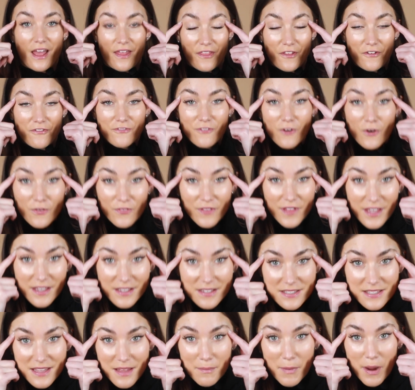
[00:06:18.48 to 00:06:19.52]
and the
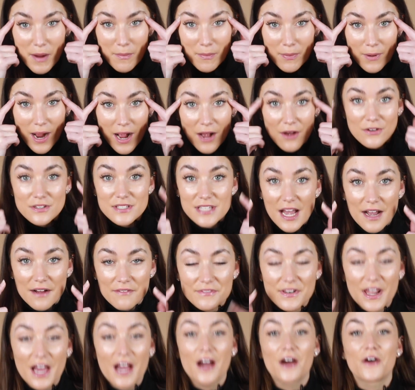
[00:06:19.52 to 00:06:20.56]
fullness that my brows have
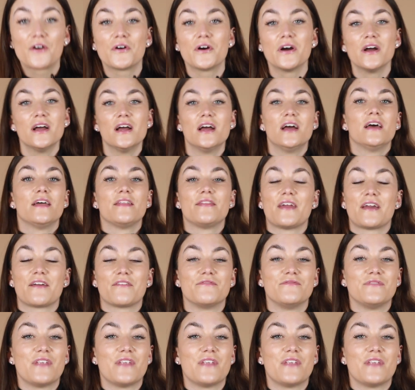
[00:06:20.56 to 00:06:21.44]
now. They've